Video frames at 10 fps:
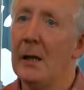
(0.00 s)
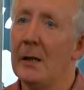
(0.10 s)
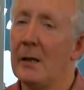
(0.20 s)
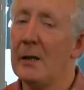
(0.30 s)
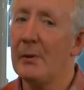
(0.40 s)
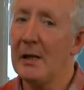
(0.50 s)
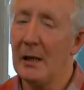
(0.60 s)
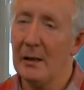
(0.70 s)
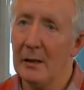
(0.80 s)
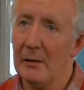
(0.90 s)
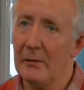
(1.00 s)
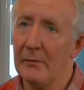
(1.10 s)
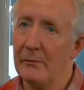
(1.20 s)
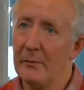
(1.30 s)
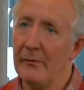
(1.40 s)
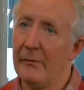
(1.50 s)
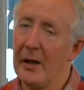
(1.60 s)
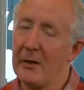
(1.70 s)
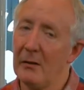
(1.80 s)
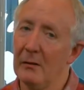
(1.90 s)
In this particular
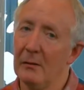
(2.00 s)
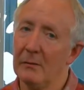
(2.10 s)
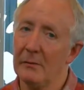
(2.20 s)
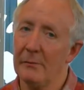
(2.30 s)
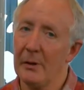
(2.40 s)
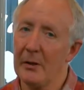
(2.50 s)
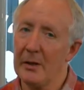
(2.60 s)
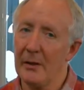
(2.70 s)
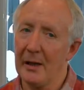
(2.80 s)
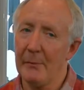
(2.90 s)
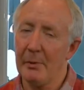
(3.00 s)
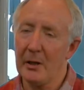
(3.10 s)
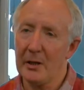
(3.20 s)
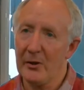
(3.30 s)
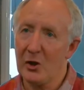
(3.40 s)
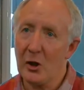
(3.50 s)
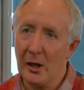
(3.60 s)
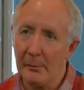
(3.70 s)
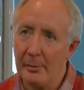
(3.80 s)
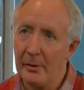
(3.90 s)
vessel, because again, because of its
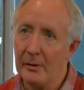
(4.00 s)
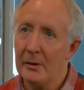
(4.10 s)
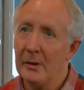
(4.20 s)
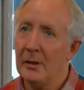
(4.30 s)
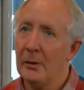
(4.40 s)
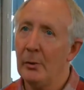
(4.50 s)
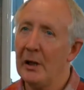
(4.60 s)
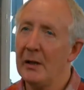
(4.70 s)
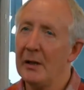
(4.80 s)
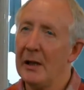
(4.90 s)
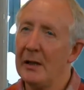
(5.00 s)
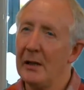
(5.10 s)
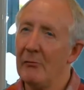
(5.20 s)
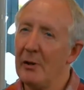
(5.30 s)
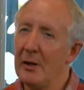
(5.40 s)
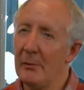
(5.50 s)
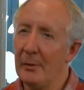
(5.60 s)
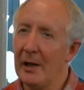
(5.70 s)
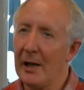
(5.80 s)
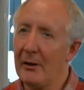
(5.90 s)
shape, we can date it
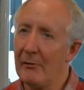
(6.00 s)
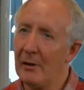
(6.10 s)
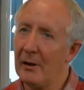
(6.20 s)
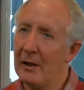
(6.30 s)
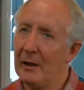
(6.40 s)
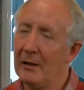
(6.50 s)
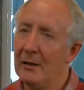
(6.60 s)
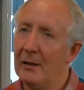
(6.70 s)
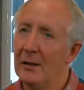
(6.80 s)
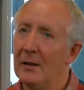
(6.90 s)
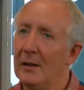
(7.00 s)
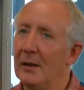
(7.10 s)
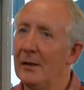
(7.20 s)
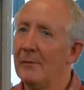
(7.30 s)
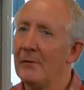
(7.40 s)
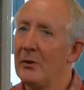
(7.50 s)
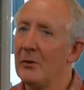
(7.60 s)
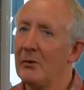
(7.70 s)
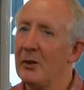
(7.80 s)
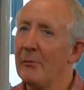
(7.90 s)
reasonably accurately um, to